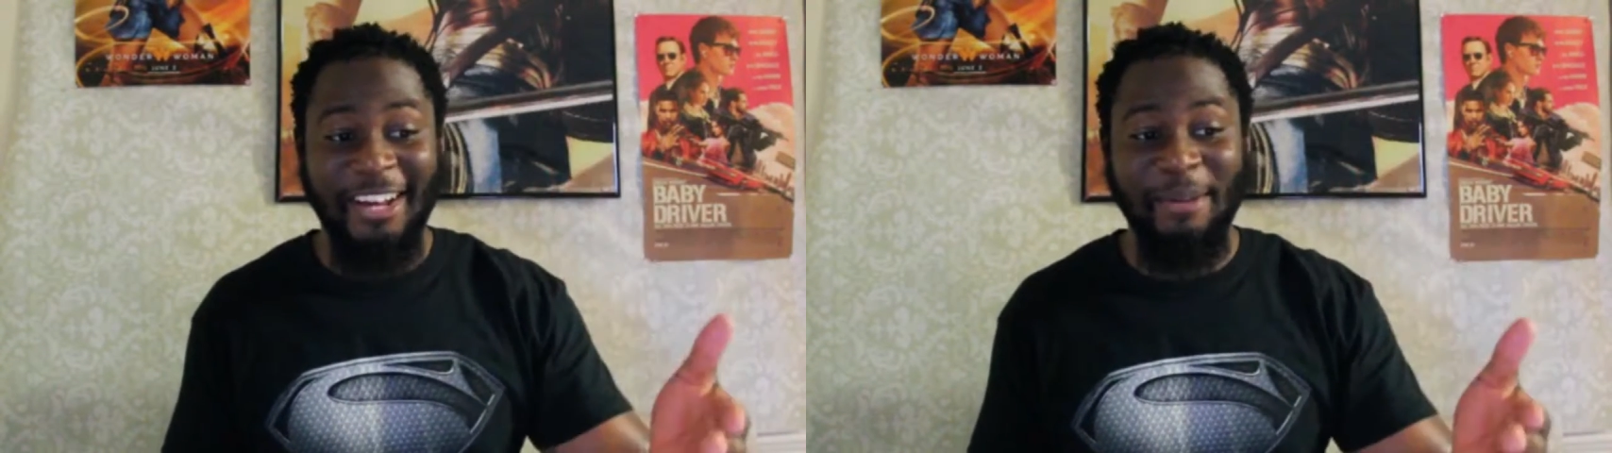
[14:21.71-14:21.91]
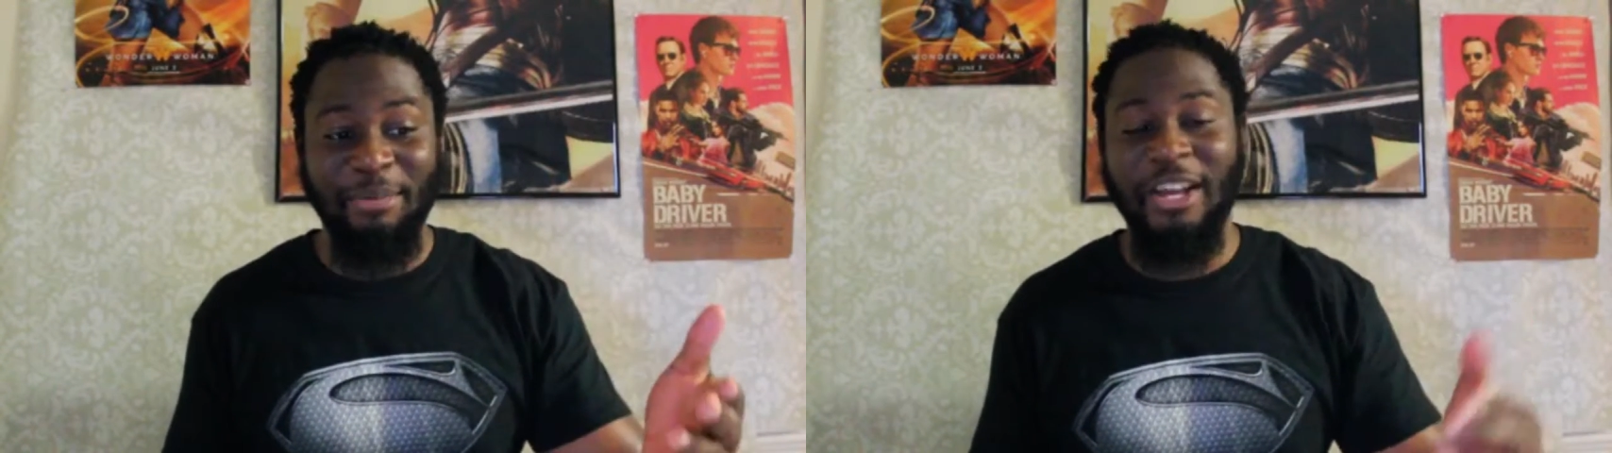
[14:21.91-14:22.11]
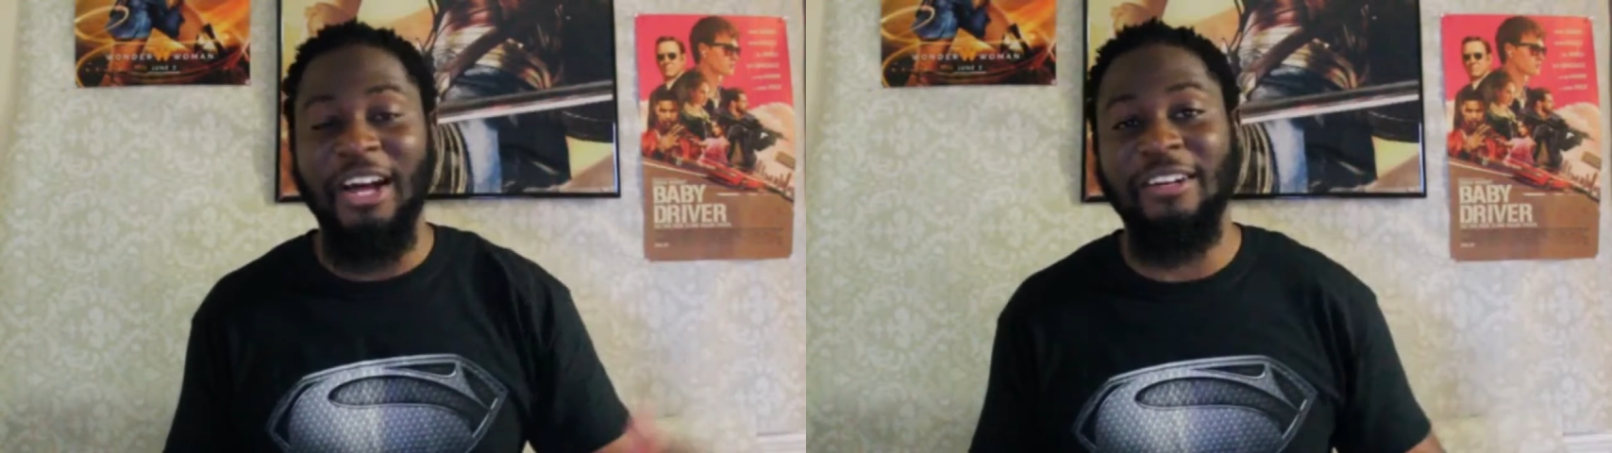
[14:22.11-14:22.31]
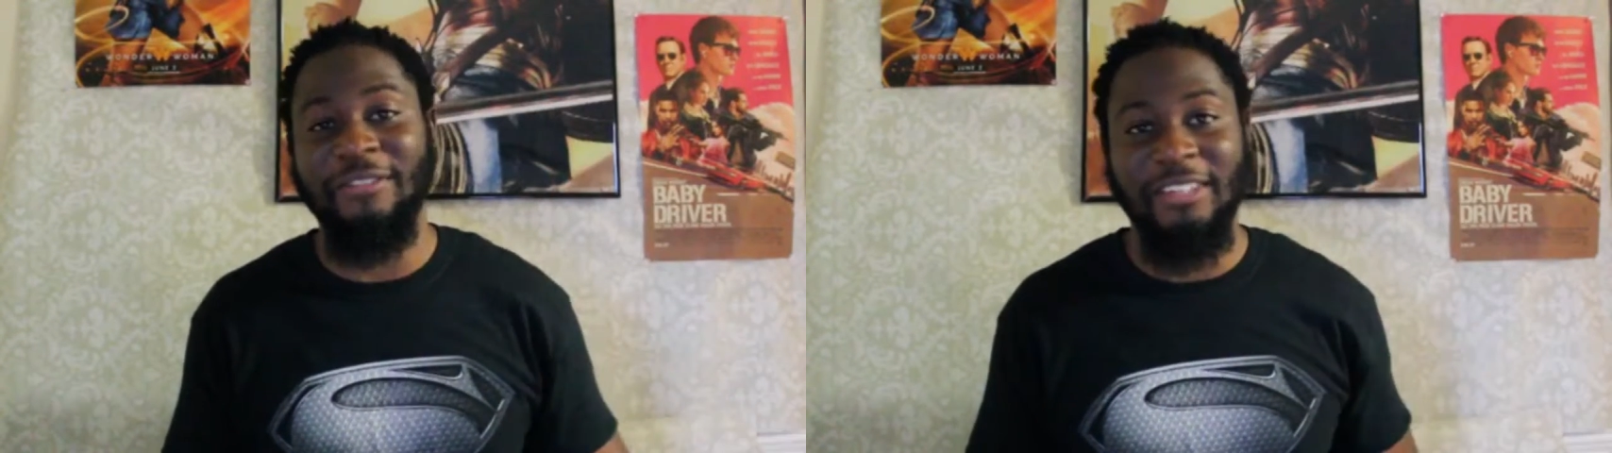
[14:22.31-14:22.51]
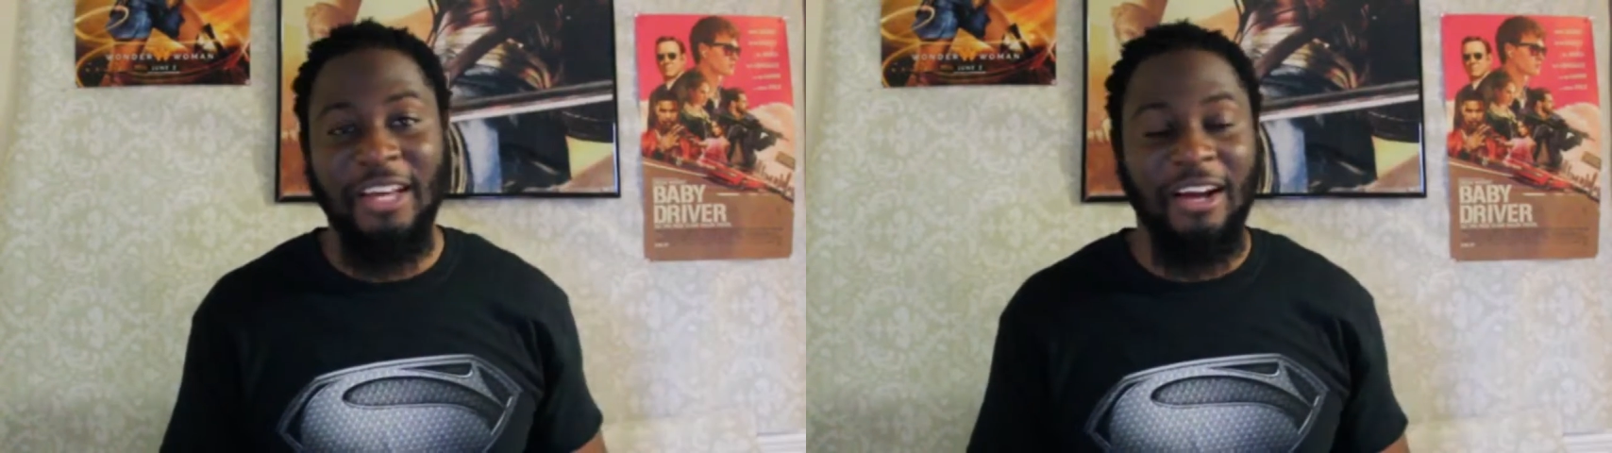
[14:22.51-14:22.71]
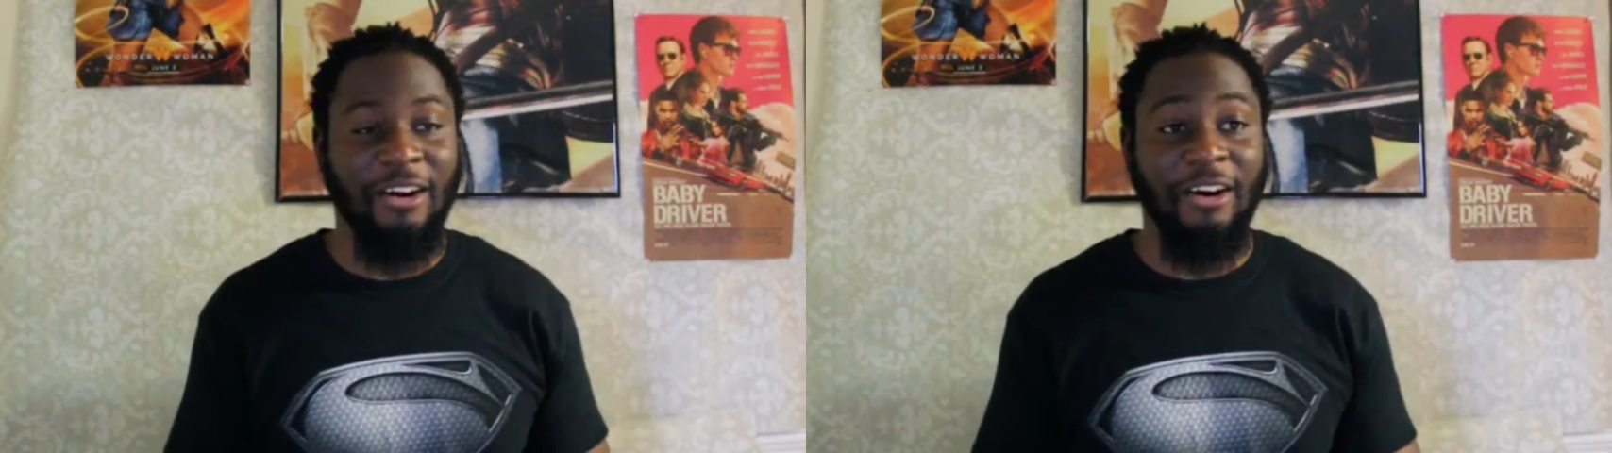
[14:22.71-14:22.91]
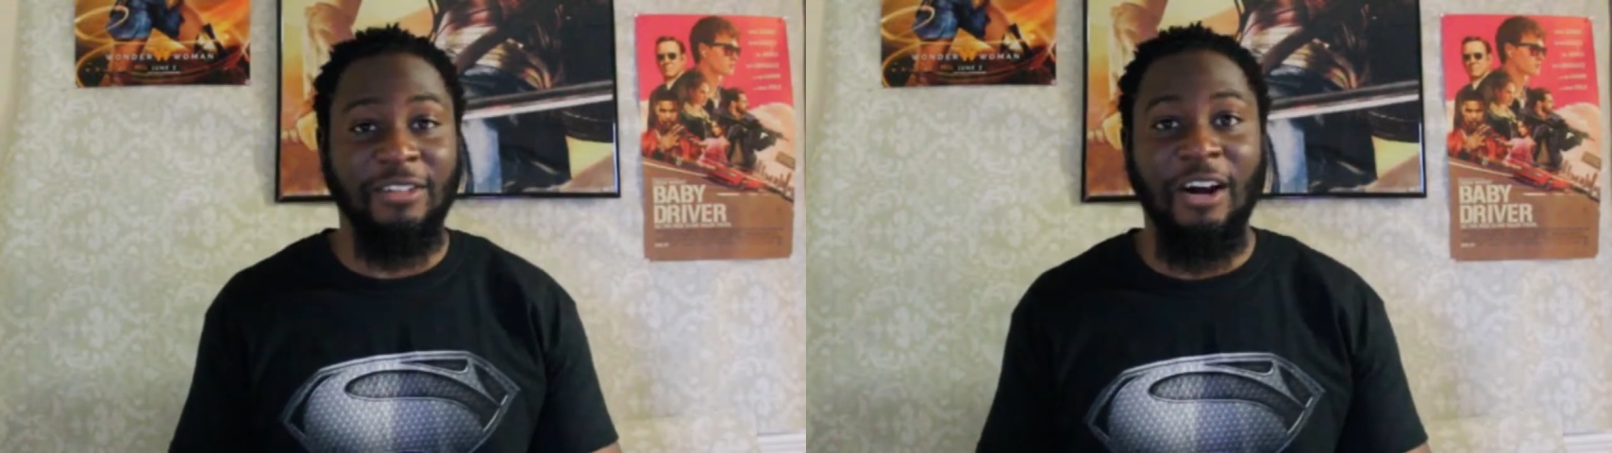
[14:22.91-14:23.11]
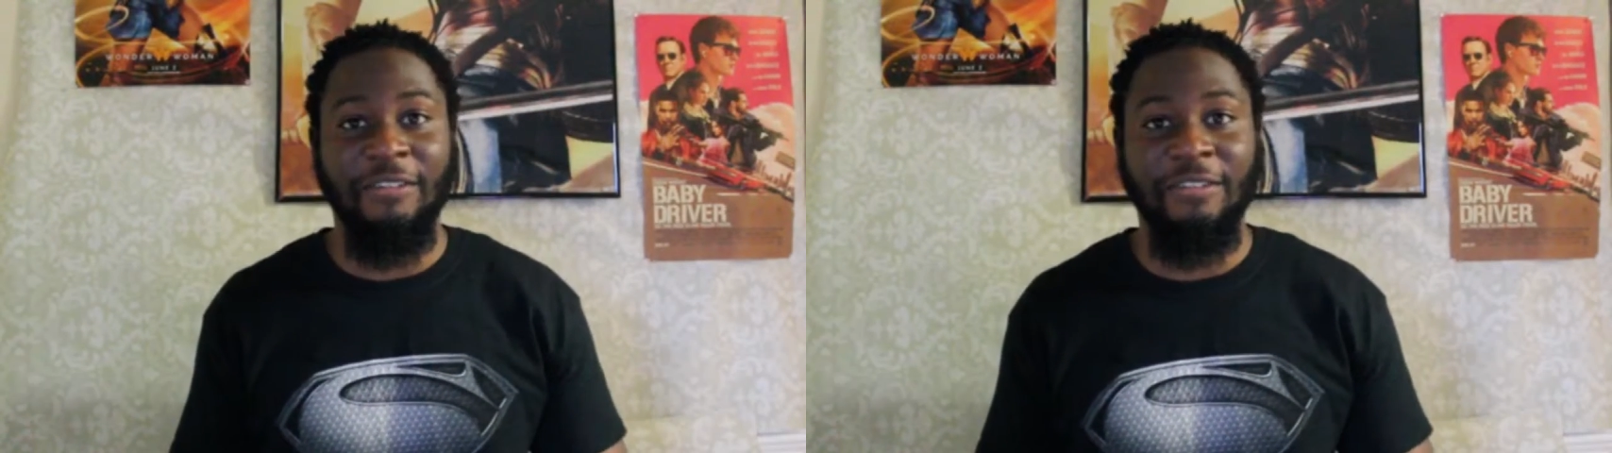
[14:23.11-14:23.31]
Brienne of
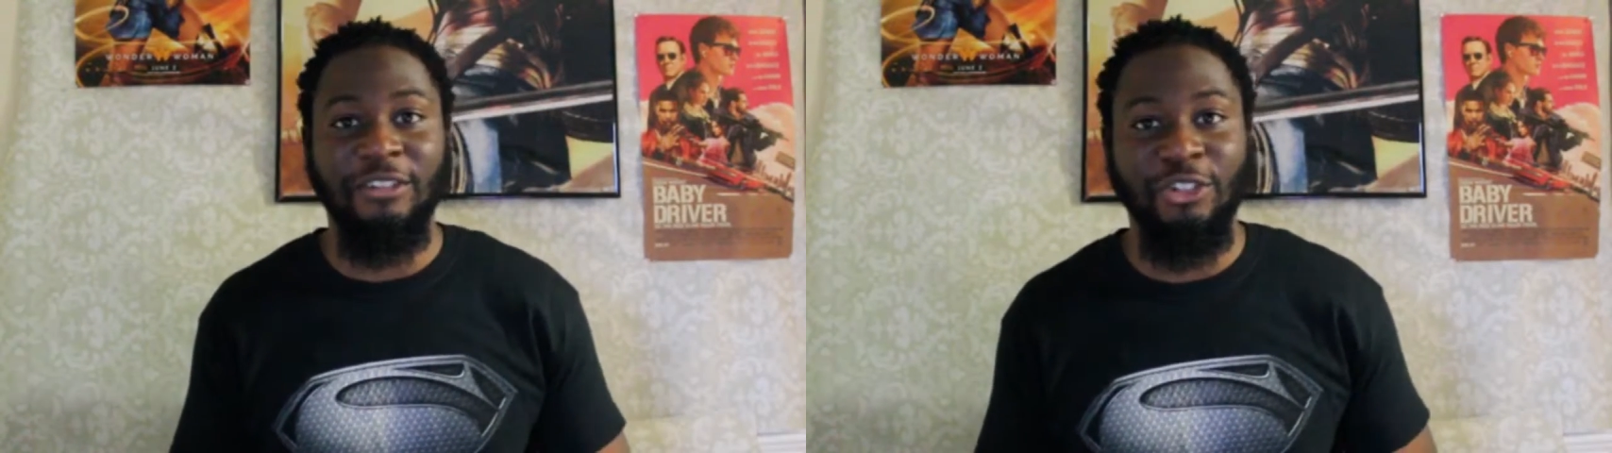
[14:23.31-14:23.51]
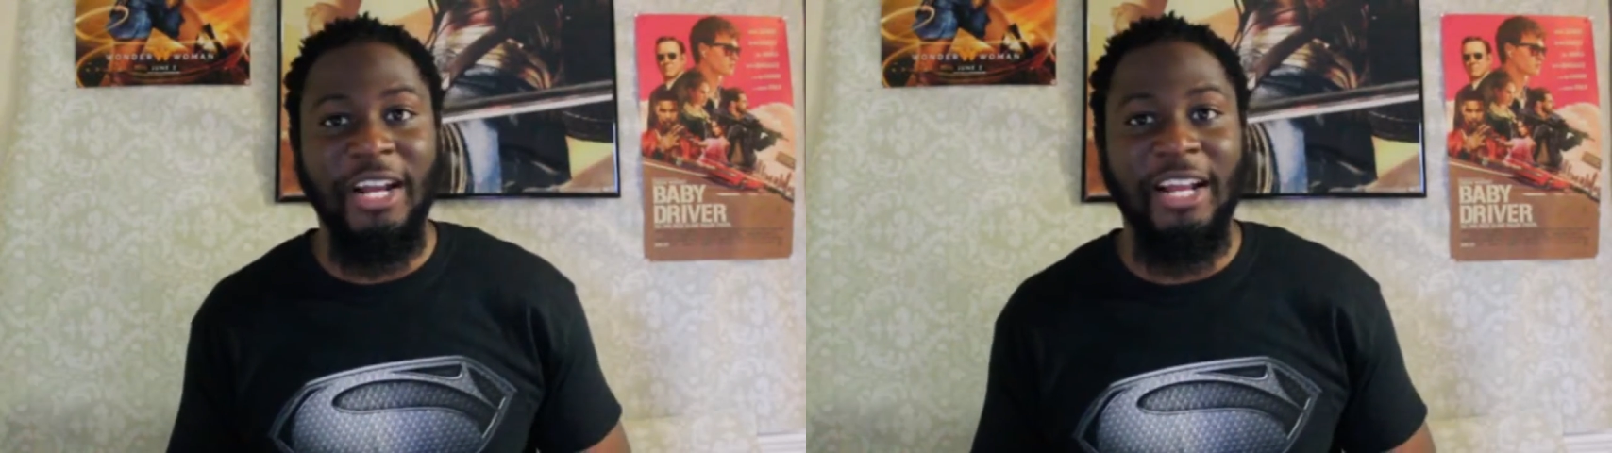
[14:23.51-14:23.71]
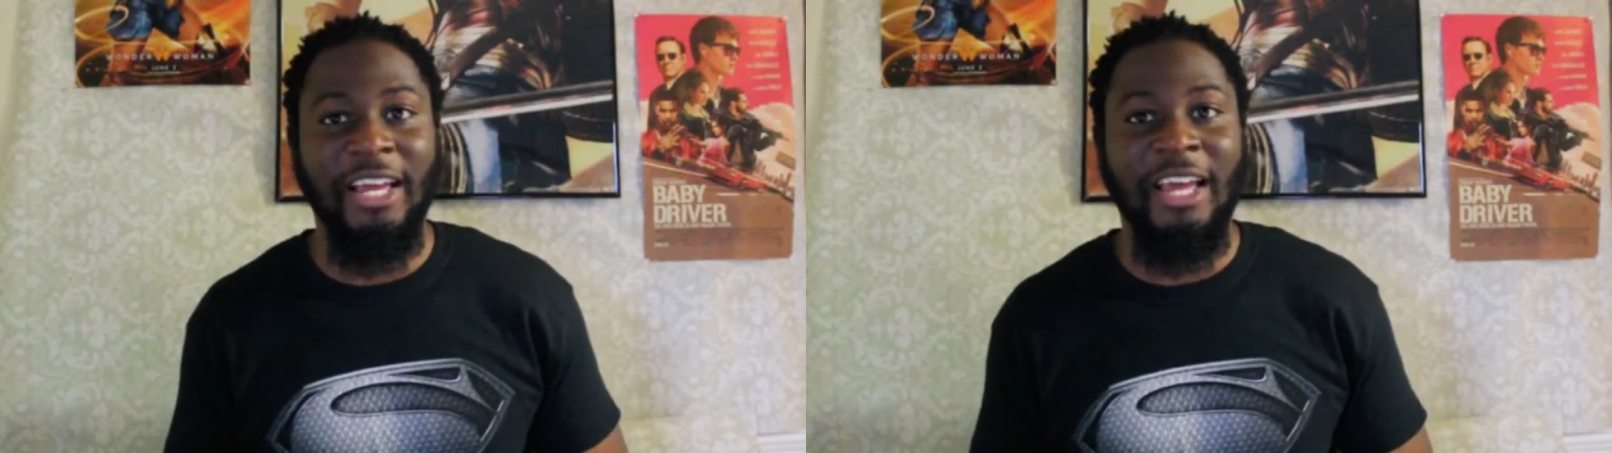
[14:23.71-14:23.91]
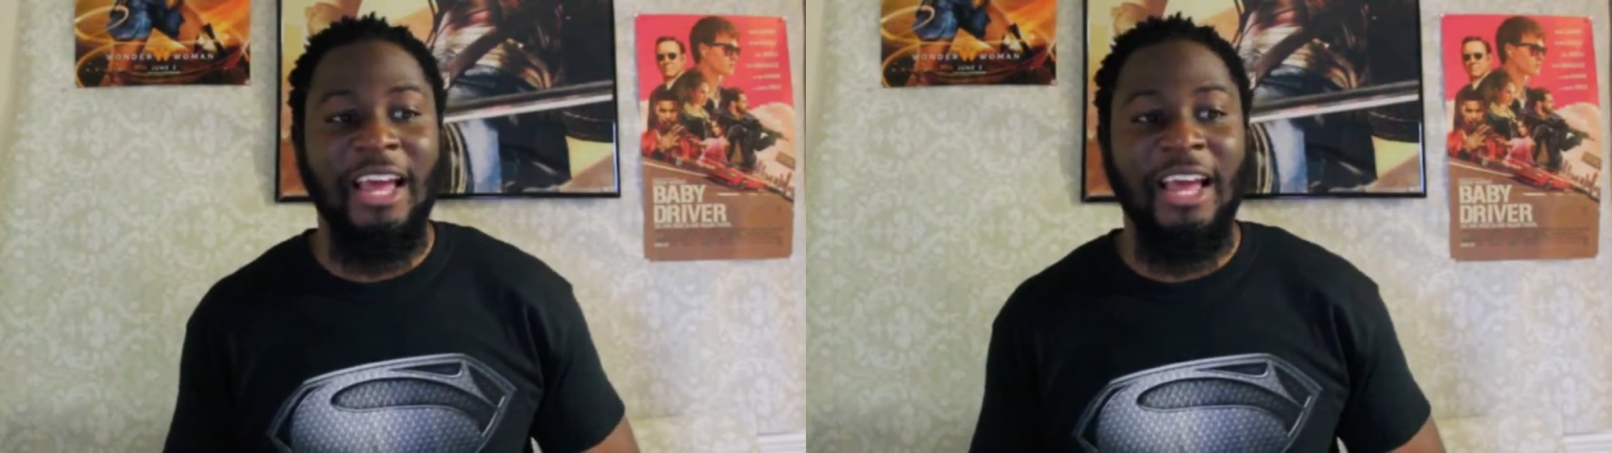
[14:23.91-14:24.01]
Tarth training.